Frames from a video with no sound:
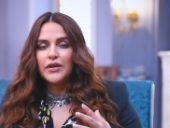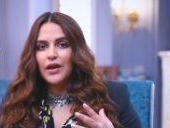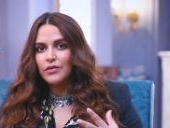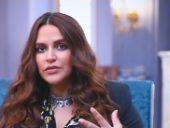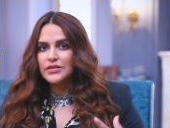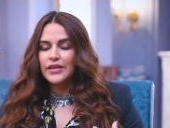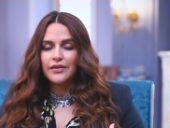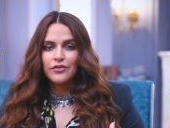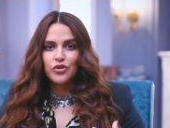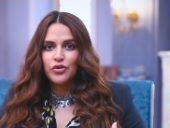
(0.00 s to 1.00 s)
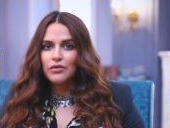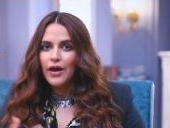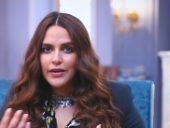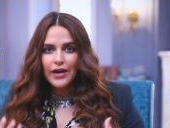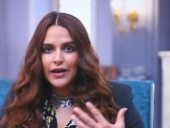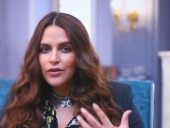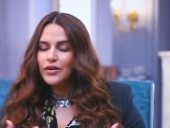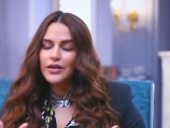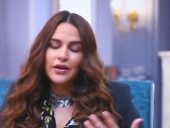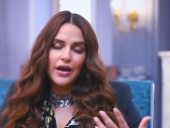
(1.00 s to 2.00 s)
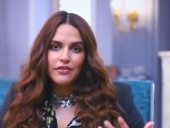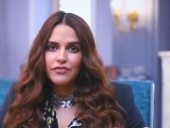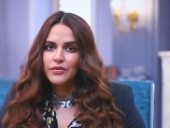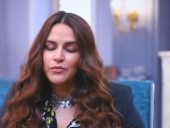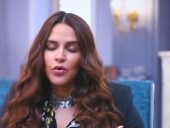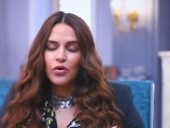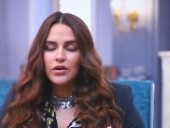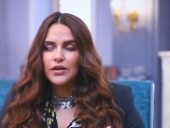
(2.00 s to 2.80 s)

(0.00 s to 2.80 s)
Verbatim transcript: But now it's I look at life at a more